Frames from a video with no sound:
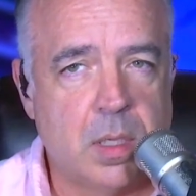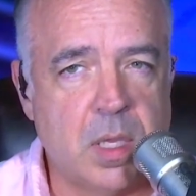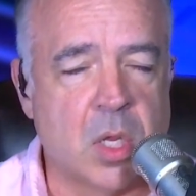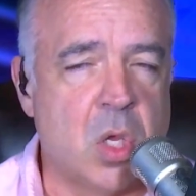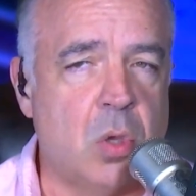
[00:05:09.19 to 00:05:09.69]

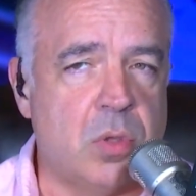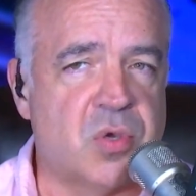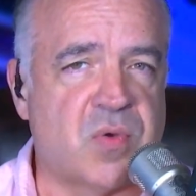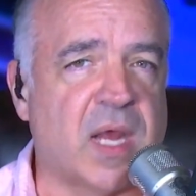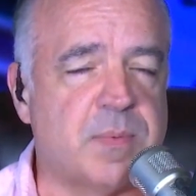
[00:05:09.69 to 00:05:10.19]
You know, you
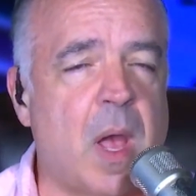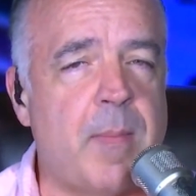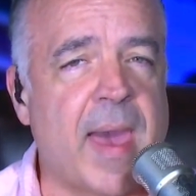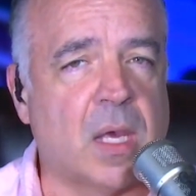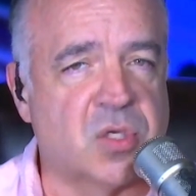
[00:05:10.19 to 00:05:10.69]
scratch my
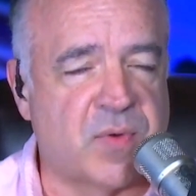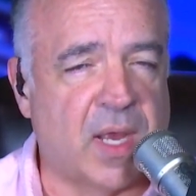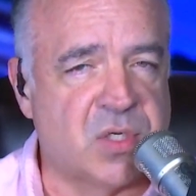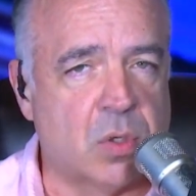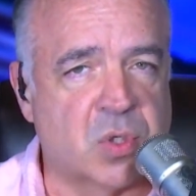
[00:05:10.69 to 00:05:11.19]
back, I'll
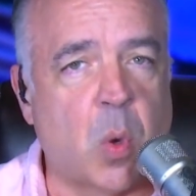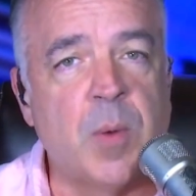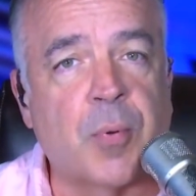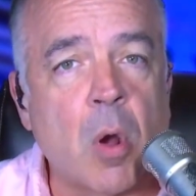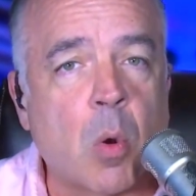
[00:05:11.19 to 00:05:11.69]
scratch yours.
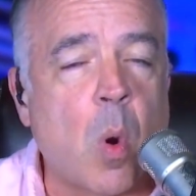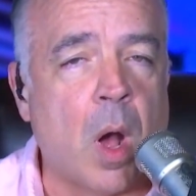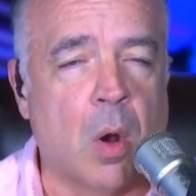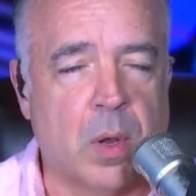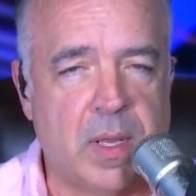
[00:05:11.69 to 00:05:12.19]
Quid pro
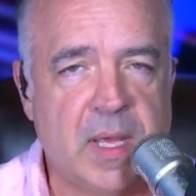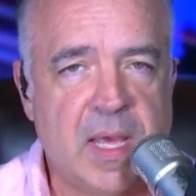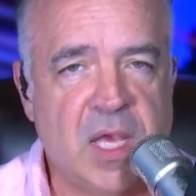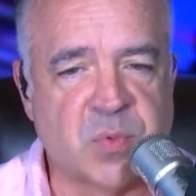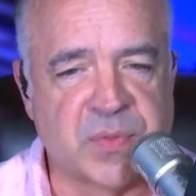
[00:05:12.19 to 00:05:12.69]
quo
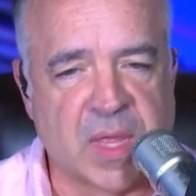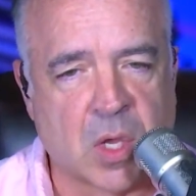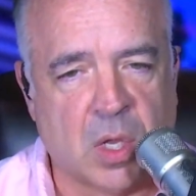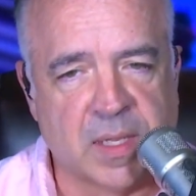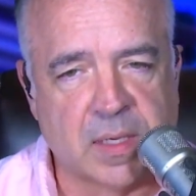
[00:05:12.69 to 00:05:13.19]
is what they
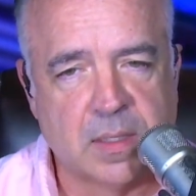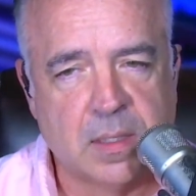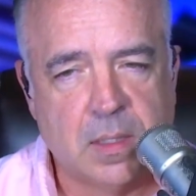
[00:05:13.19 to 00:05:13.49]
call it.